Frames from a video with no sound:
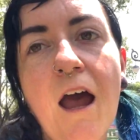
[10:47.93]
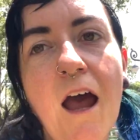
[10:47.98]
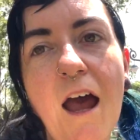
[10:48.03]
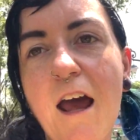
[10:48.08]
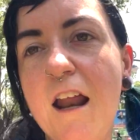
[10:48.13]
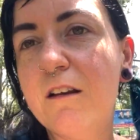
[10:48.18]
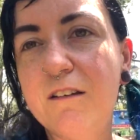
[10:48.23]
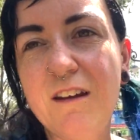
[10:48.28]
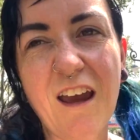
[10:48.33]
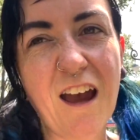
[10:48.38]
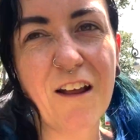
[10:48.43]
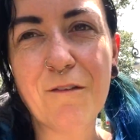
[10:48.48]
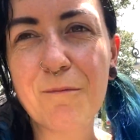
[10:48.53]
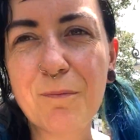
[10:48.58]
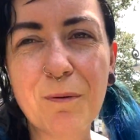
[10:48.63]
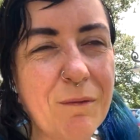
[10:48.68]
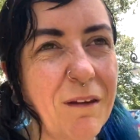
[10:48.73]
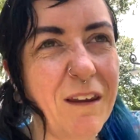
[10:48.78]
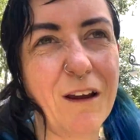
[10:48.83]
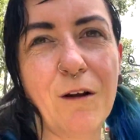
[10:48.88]
And yeah, it's
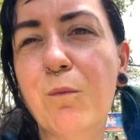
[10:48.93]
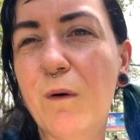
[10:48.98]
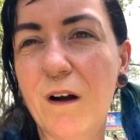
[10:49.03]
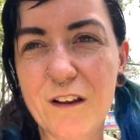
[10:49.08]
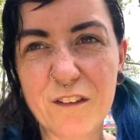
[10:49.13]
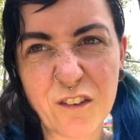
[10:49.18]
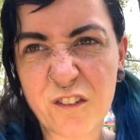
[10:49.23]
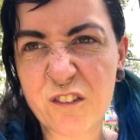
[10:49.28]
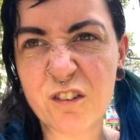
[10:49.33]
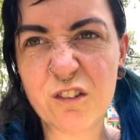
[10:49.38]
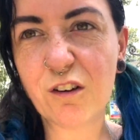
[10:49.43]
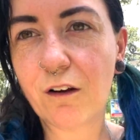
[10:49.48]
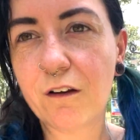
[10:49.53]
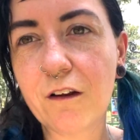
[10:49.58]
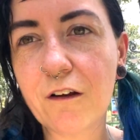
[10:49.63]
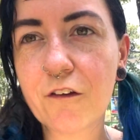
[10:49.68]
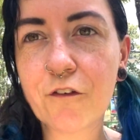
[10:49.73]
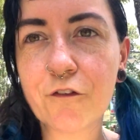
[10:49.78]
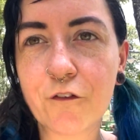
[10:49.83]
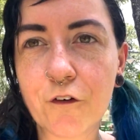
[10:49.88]
probably like $1 to
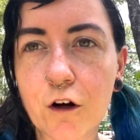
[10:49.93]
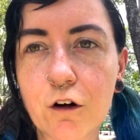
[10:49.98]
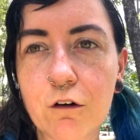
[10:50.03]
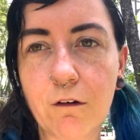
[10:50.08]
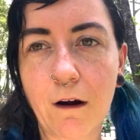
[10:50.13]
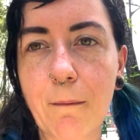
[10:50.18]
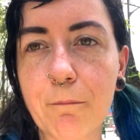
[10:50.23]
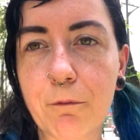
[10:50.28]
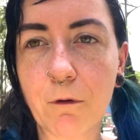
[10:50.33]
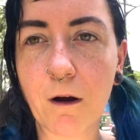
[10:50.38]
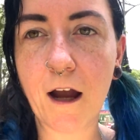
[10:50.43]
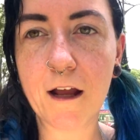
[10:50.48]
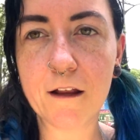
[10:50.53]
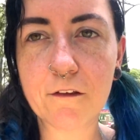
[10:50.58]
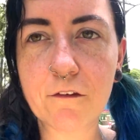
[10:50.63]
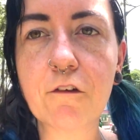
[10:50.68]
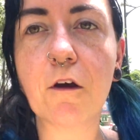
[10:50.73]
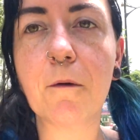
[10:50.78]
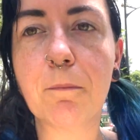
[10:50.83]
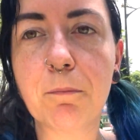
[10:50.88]
$2 for a Grab
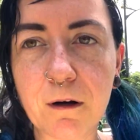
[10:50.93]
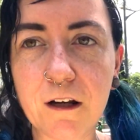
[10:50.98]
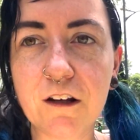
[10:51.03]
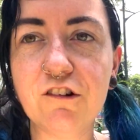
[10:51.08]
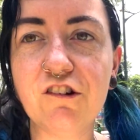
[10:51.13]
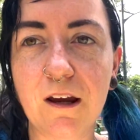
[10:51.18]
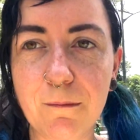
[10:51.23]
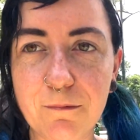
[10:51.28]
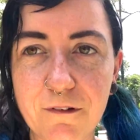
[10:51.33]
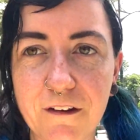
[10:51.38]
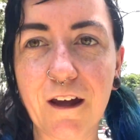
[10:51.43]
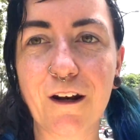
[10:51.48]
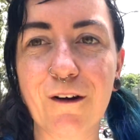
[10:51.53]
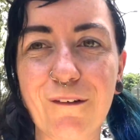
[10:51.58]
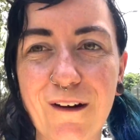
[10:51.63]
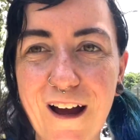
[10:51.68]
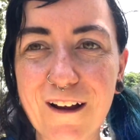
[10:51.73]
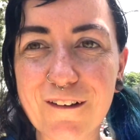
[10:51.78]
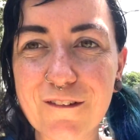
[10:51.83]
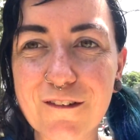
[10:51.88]
ride, so pretty cheap to get
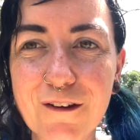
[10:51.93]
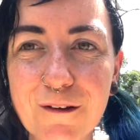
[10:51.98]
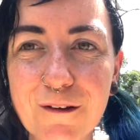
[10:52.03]
around.